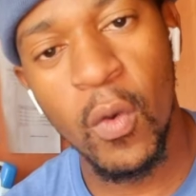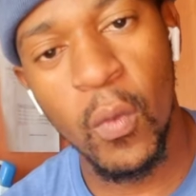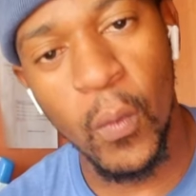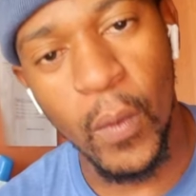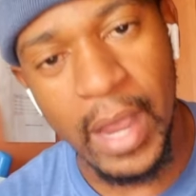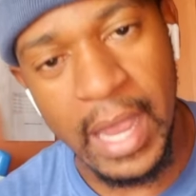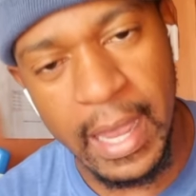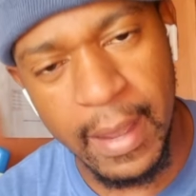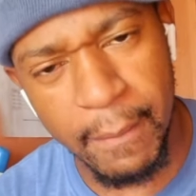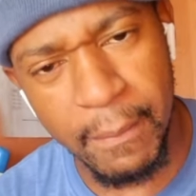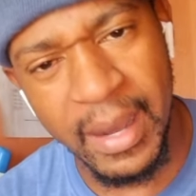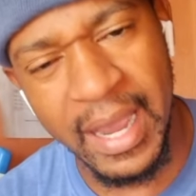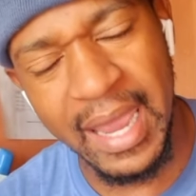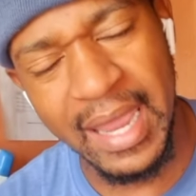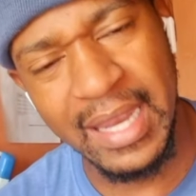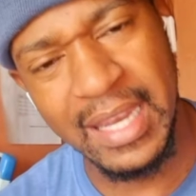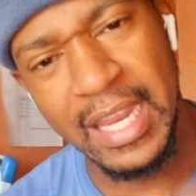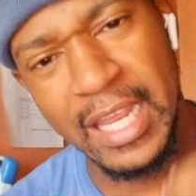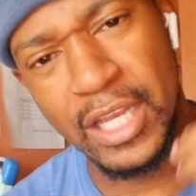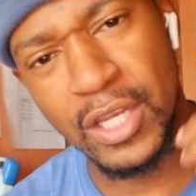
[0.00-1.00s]

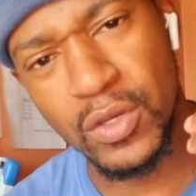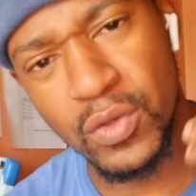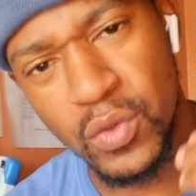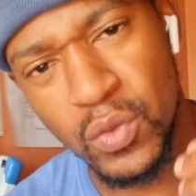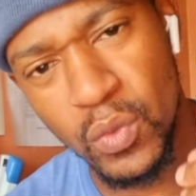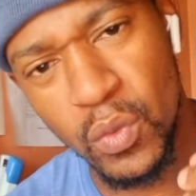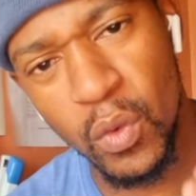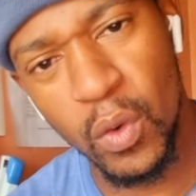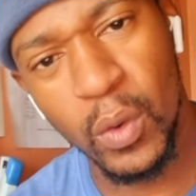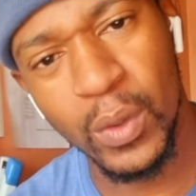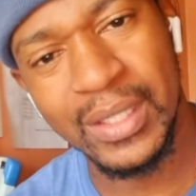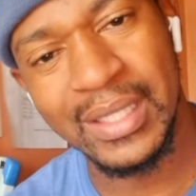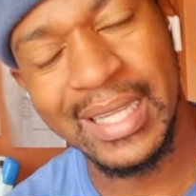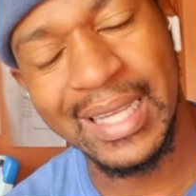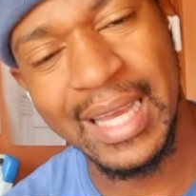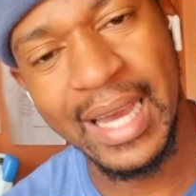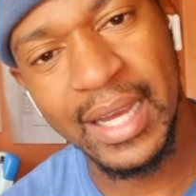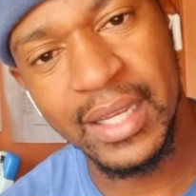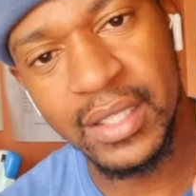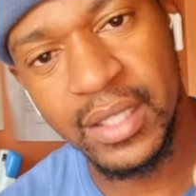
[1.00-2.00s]
Whereby they knew or
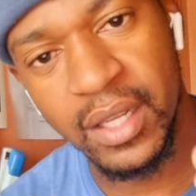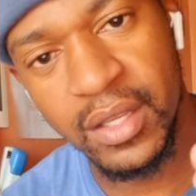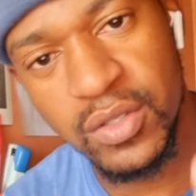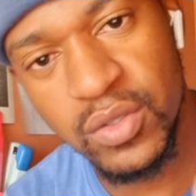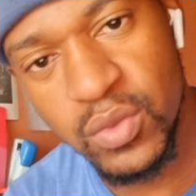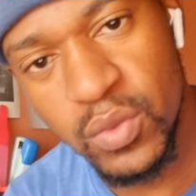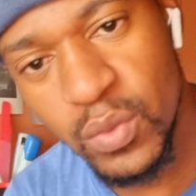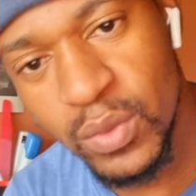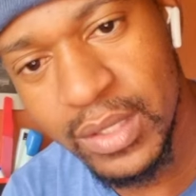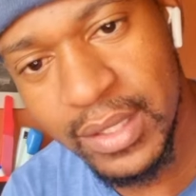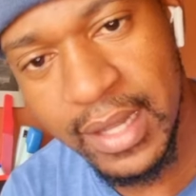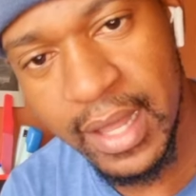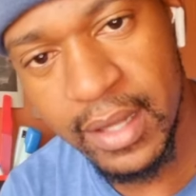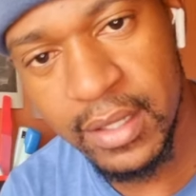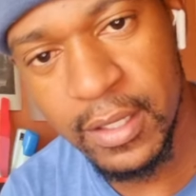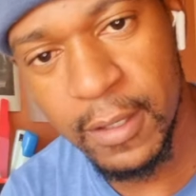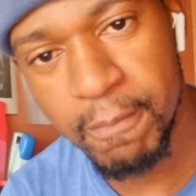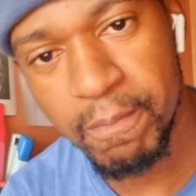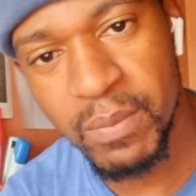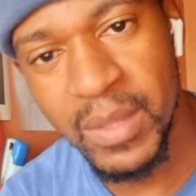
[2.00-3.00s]
they understood that
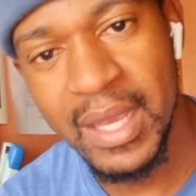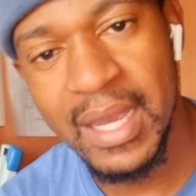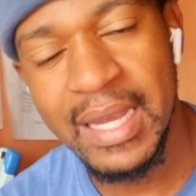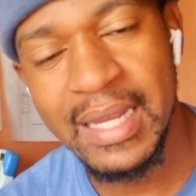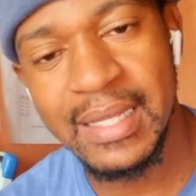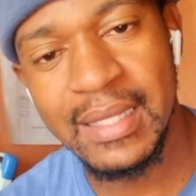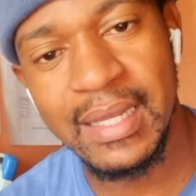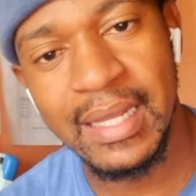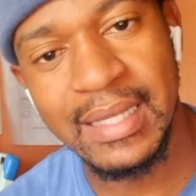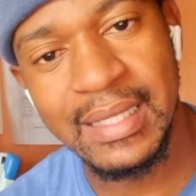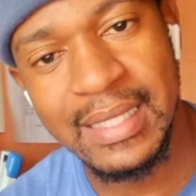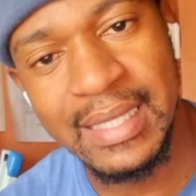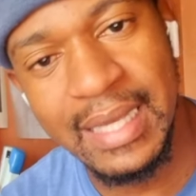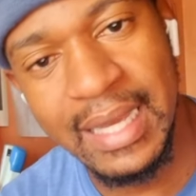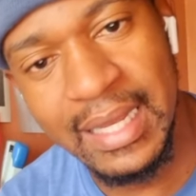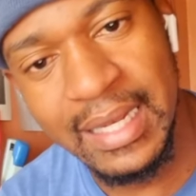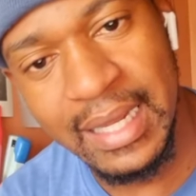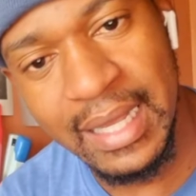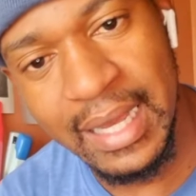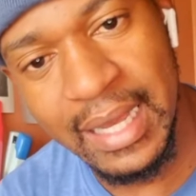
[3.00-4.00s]
the
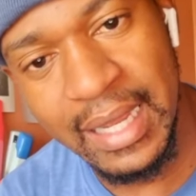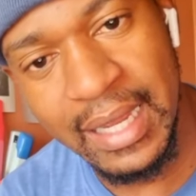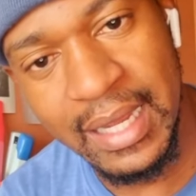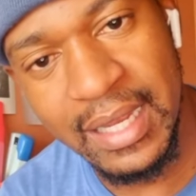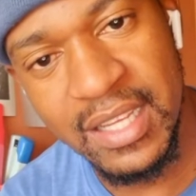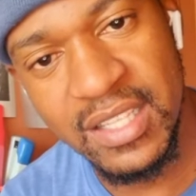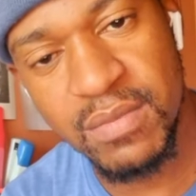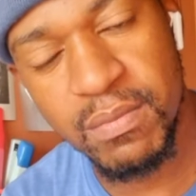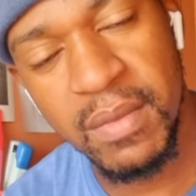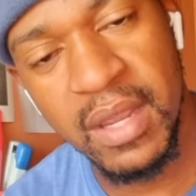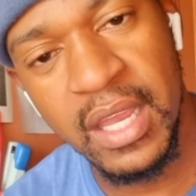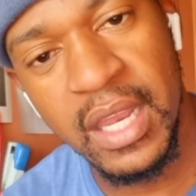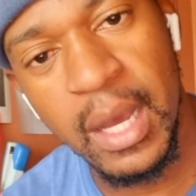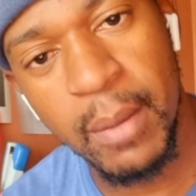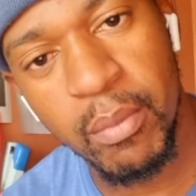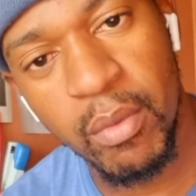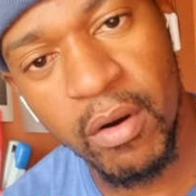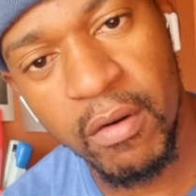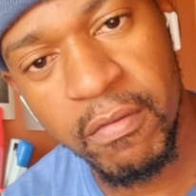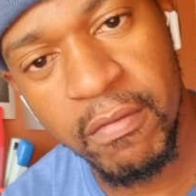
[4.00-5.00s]
DNA it is made
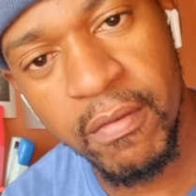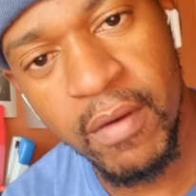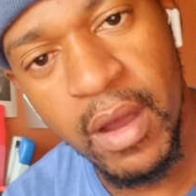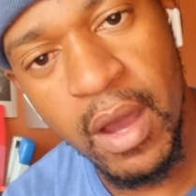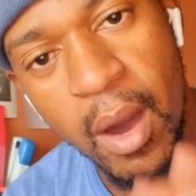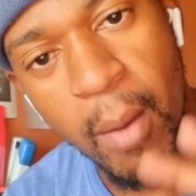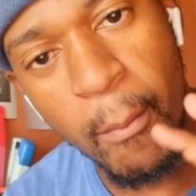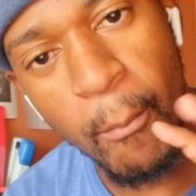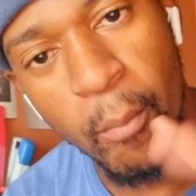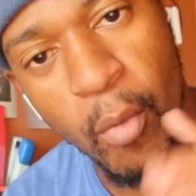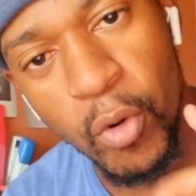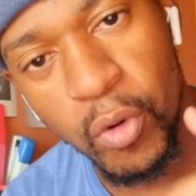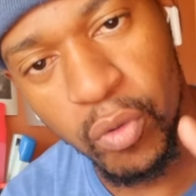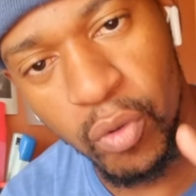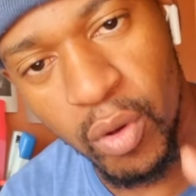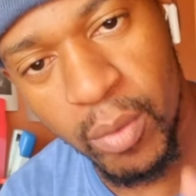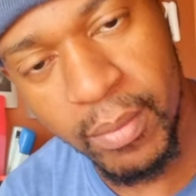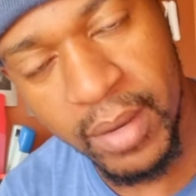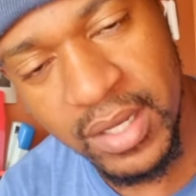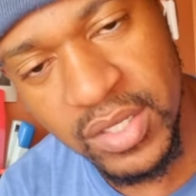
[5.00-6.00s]
up of
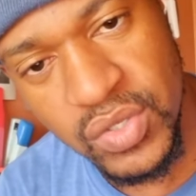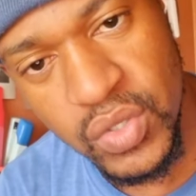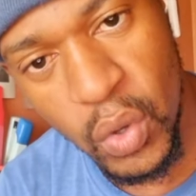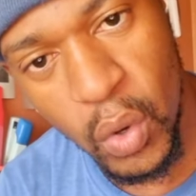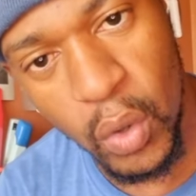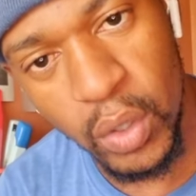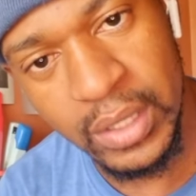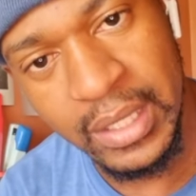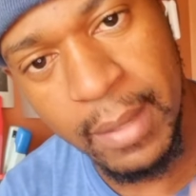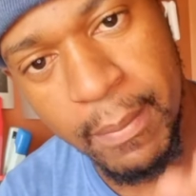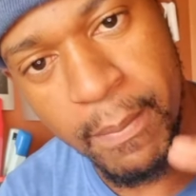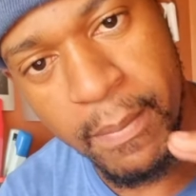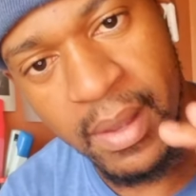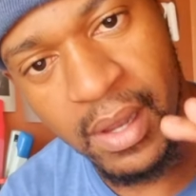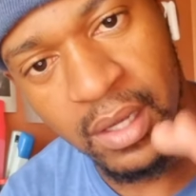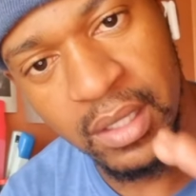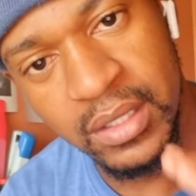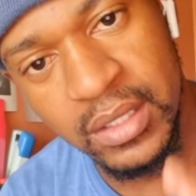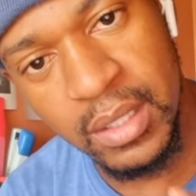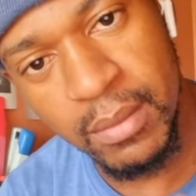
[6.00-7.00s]
monomers or the
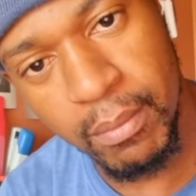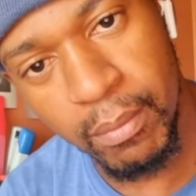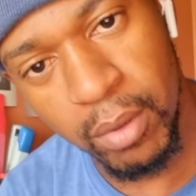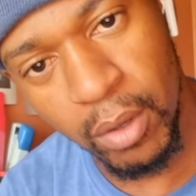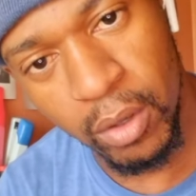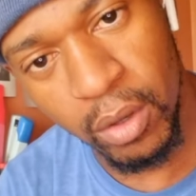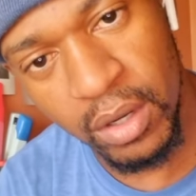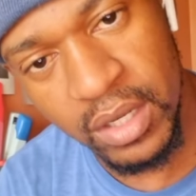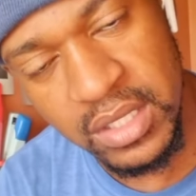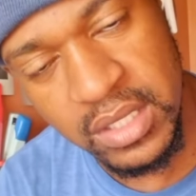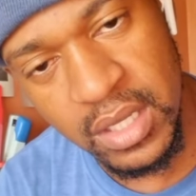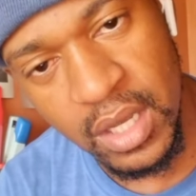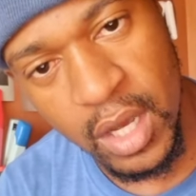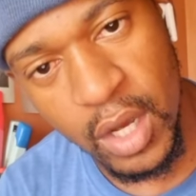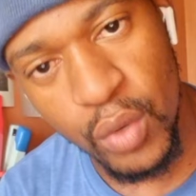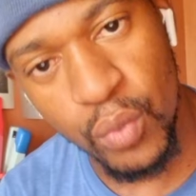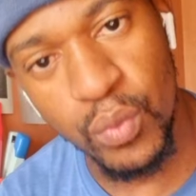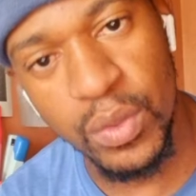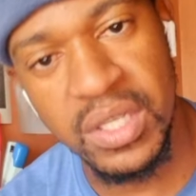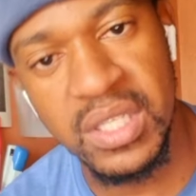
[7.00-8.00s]
building blocks
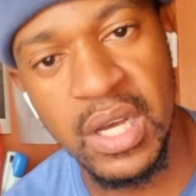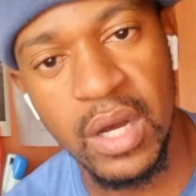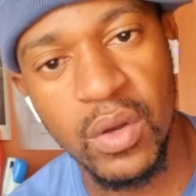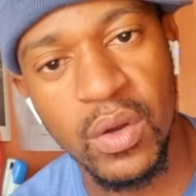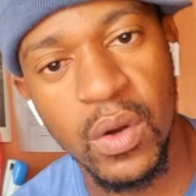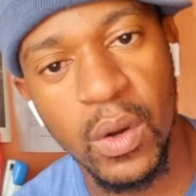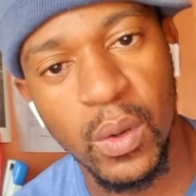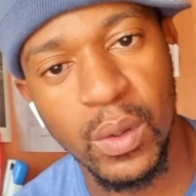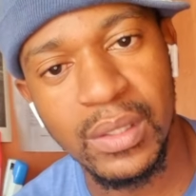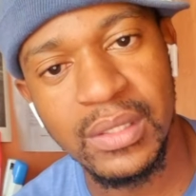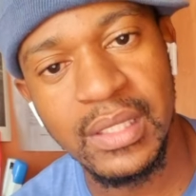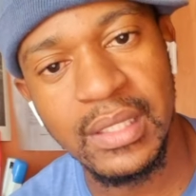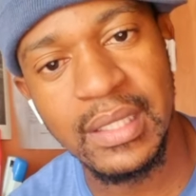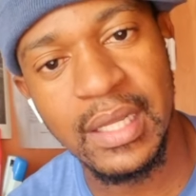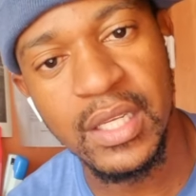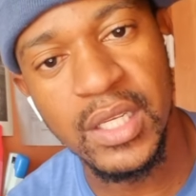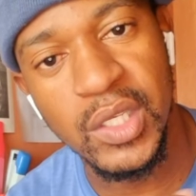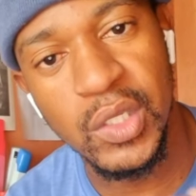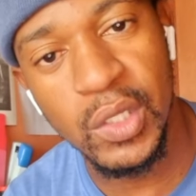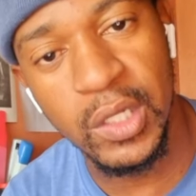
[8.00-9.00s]
which are called the
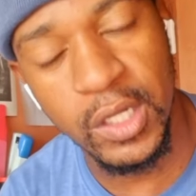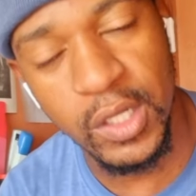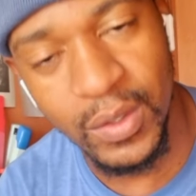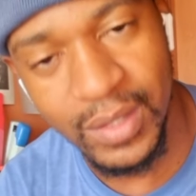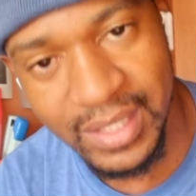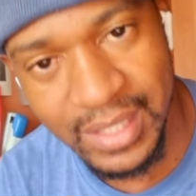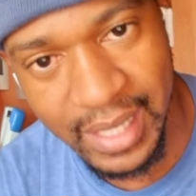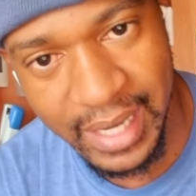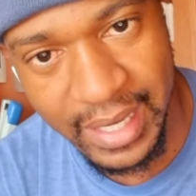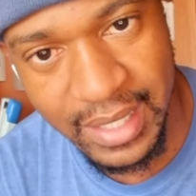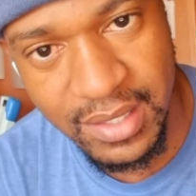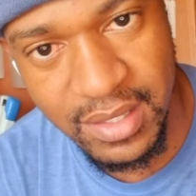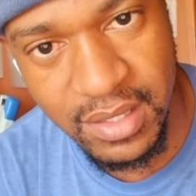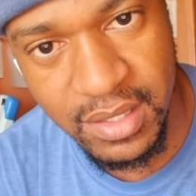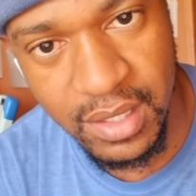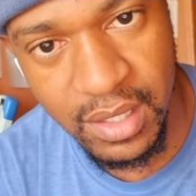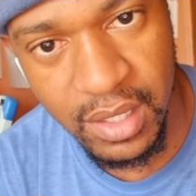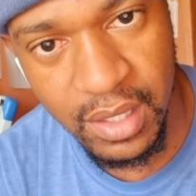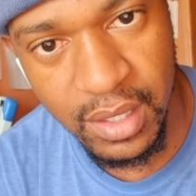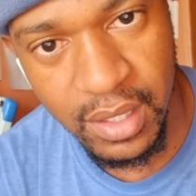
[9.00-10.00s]
nucleotides.
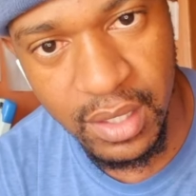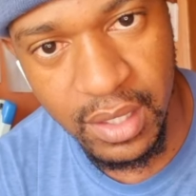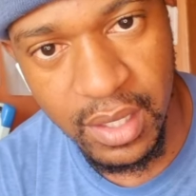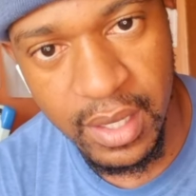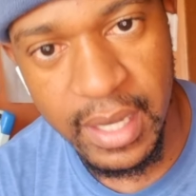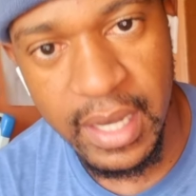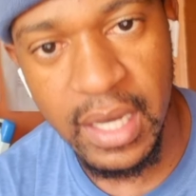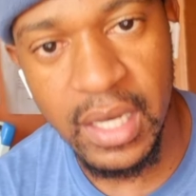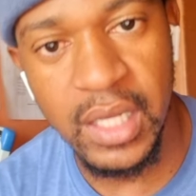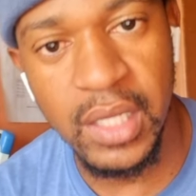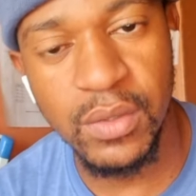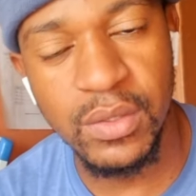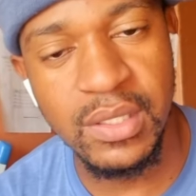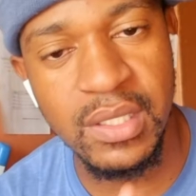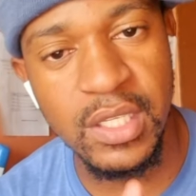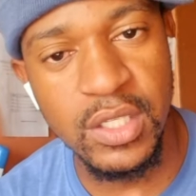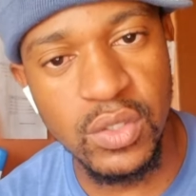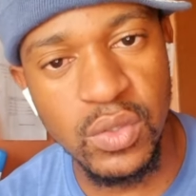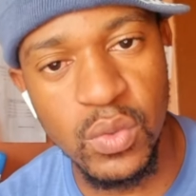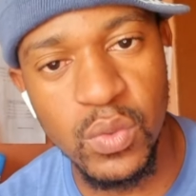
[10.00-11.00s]
Now
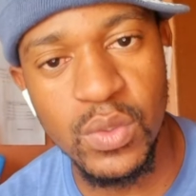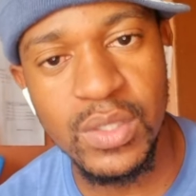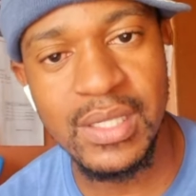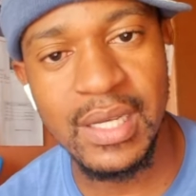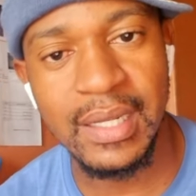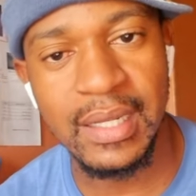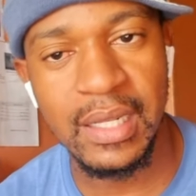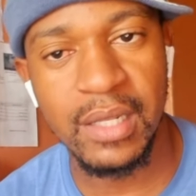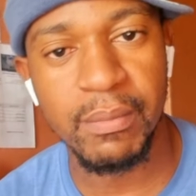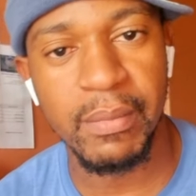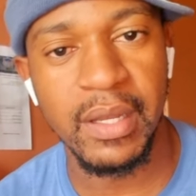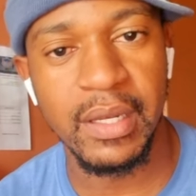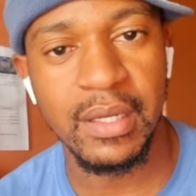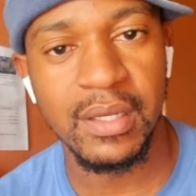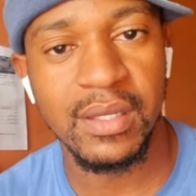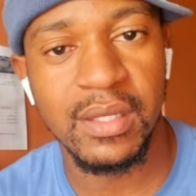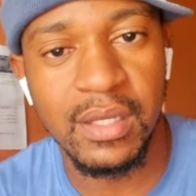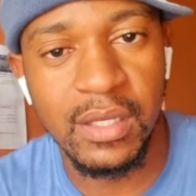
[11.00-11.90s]
these two gentlemen,